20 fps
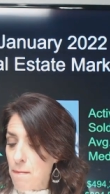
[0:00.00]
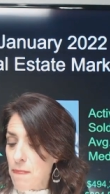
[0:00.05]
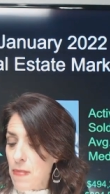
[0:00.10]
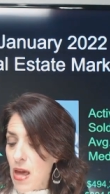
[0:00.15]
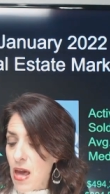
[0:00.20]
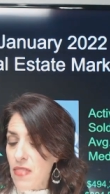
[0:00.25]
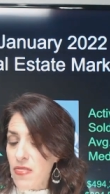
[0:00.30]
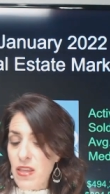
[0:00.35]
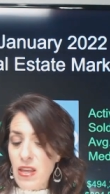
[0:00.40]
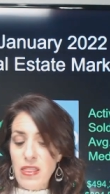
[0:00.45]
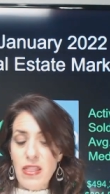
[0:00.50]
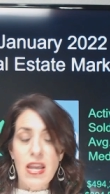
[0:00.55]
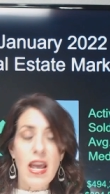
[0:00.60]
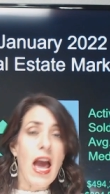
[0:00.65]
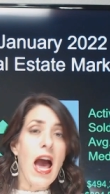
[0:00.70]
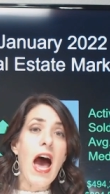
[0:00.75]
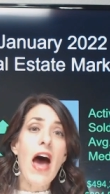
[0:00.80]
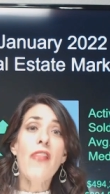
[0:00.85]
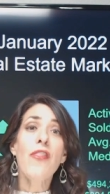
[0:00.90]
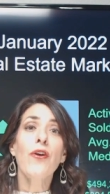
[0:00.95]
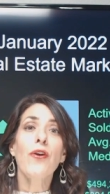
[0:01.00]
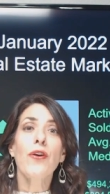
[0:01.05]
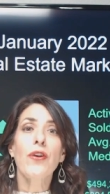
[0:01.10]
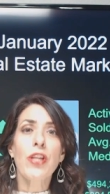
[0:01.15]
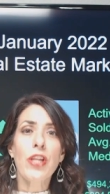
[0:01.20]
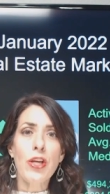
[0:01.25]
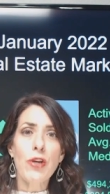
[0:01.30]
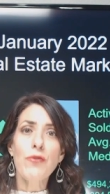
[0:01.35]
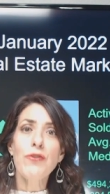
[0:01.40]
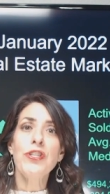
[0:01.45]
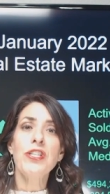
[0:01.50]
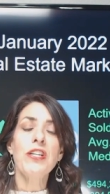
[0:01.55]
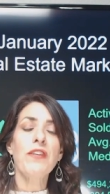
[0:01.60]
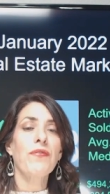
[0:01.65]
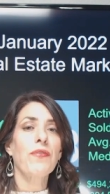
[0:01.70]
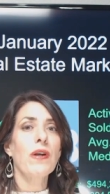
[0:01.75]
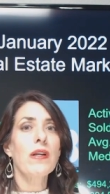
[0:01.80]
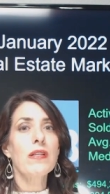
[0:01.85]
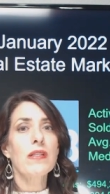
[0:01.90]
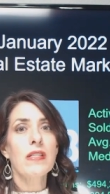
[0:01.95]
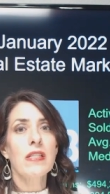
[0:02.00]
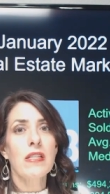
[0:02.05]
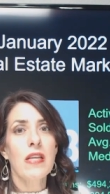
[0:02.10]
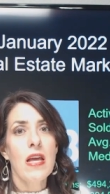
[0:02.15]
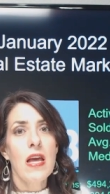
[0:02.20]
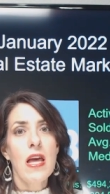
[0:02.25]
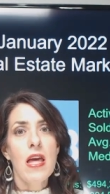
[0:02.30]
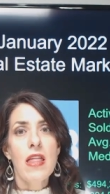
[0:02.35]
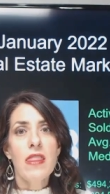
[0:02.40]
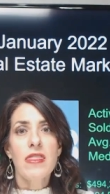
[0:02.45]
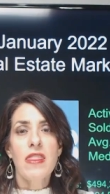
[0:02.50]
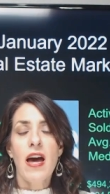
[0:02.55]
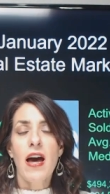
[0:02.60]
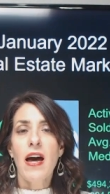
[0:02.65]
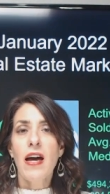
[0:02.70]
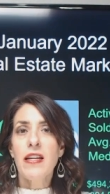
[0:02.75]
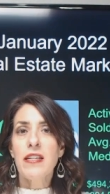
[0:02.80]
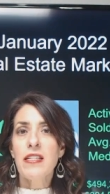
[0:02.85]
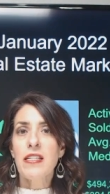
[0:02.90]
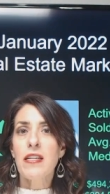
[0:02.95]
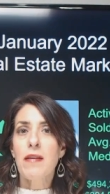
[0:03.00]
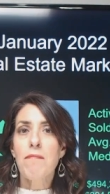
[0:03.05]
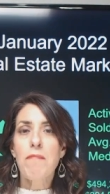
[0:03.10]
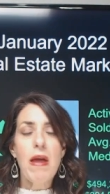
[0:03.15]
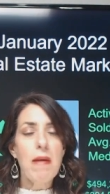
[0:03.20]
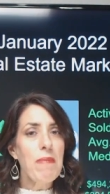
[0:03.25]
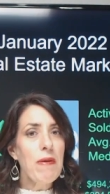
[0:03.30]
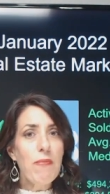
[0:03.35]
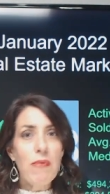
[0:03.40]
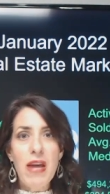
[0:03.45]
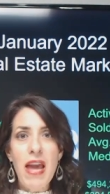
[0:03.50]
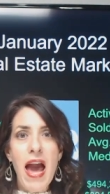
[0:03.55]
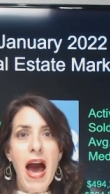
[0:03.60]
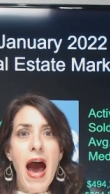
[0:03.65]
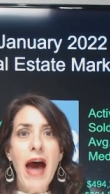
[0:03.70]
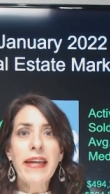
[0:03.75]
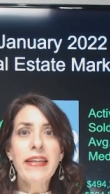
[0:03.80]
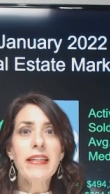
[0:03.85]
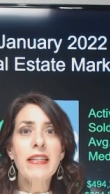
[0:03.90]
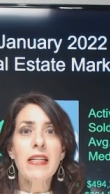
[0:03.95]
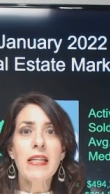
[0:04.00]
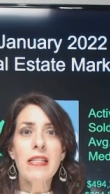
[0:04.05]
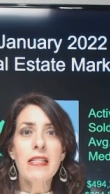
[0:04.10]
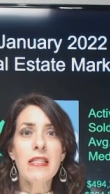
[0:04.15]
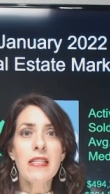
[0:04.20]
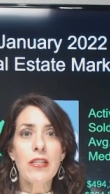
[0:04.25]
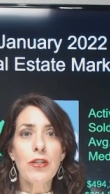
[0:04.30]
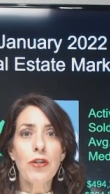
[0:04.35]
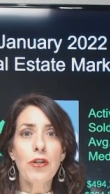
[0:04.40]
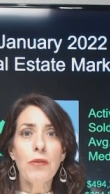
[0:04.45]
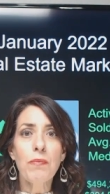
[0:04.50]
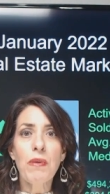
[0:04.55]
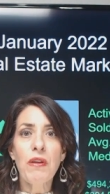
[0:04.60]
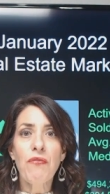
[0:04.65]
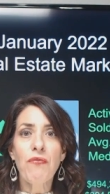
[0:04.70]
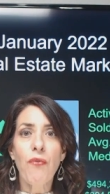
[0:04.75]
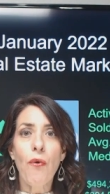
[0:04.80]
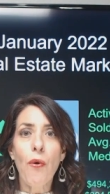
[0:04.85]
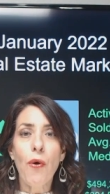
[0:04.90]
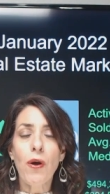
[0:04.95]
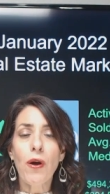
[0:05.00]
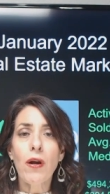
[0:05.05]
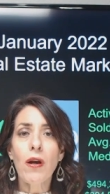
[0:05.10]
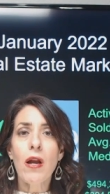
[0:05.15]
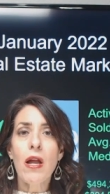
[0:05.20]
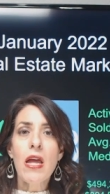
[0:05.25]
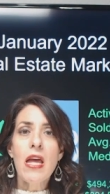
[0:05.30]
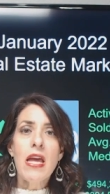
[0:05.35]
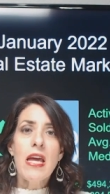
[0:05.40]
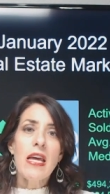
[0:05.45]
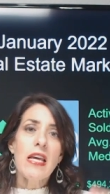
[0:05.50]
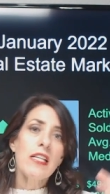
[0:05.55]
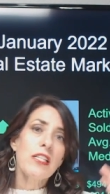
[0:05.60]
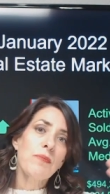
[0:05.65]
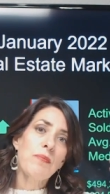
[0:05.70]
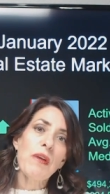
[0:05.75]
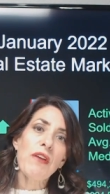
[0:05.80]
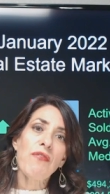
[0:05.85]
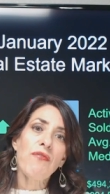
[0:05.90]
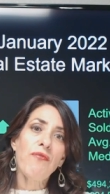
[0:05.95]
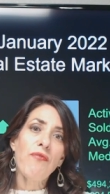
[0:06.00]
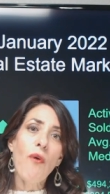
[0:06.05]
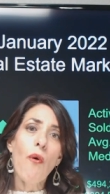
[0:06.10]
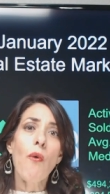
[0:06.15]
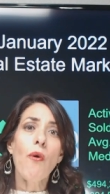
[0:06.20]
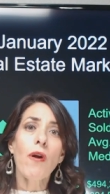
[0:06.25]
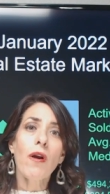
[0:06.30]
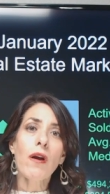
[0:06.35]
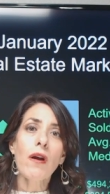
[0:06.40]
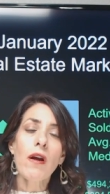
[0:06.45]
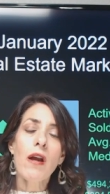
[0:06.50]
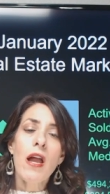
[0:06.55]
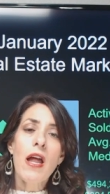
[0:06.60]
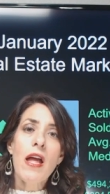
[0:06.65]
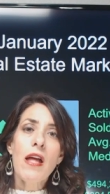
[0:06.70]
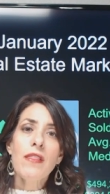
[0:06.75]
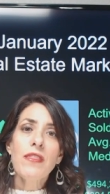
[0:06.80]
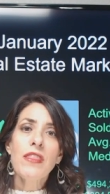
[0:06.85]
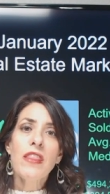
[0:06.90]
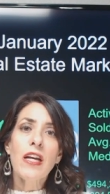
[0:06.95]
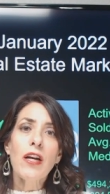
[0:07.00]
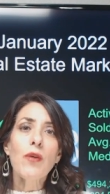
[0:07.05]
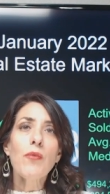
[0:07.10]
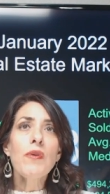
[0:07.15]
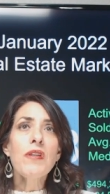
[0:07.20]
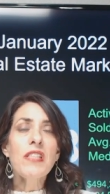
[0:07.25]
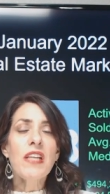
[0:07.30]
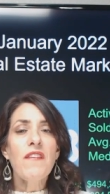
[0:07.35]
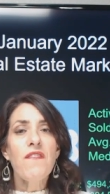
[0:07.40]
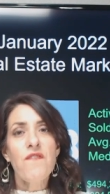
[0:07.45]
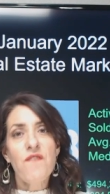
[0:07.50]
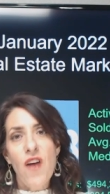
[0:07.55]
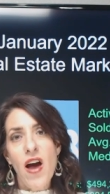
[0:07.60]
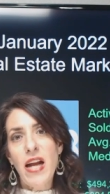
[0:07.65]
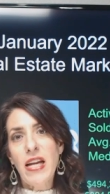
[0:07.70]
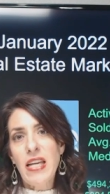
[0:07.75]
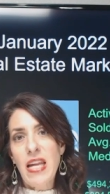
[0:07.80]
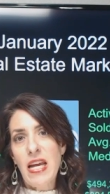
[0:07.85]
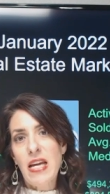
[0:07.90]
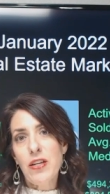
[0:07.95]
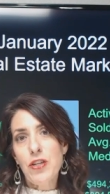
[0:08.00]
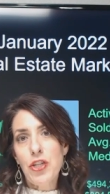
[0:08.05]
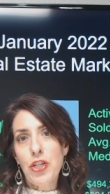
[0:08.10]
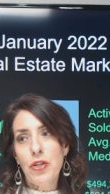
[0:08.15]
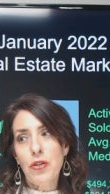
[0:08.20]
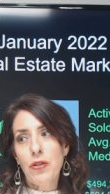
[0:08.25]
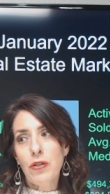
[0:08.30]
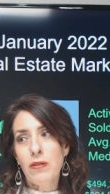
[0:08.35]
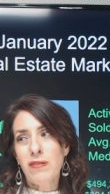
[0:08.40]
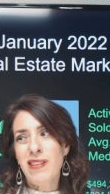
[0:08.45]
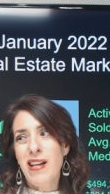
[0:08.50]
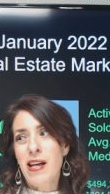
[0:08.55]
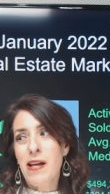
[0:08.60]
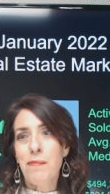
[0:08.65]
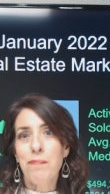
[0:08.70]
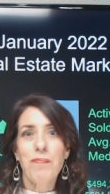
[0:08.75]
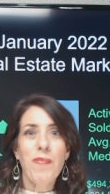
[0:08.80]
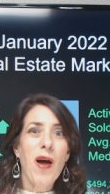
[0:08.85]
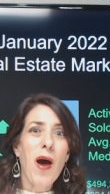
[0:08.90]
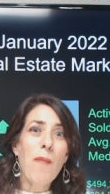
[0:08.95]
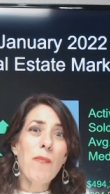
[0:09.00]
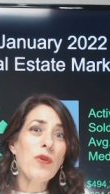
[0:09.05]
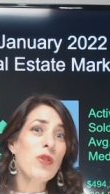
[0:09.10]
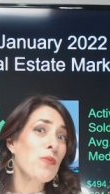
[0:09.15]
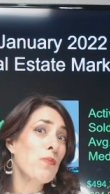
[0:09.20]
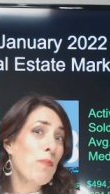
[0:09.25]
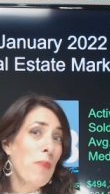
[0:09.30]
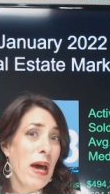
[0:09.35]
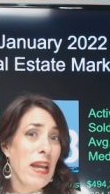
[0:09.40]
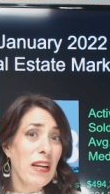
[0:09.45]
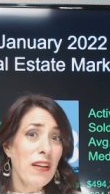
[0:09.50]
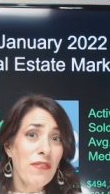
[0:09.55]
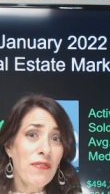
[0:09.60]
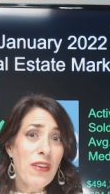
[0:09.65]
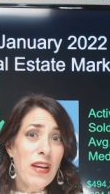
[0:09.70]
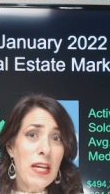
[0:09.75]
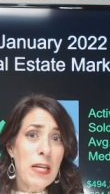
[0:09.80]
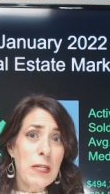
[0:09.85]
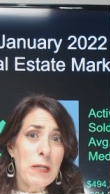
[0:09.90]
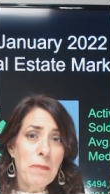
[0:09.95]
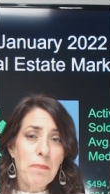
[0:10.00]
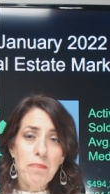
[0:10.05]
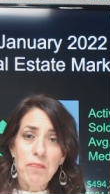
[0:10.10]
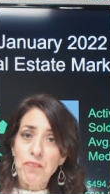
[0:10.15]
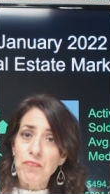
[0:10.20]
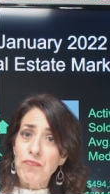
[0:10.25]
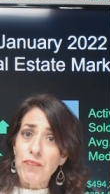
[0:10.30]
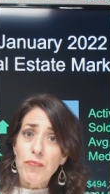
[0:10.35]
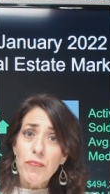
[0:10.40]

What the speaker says: And then the other huge difference that maybe we hadn't considered before is before there was a financial almost benefit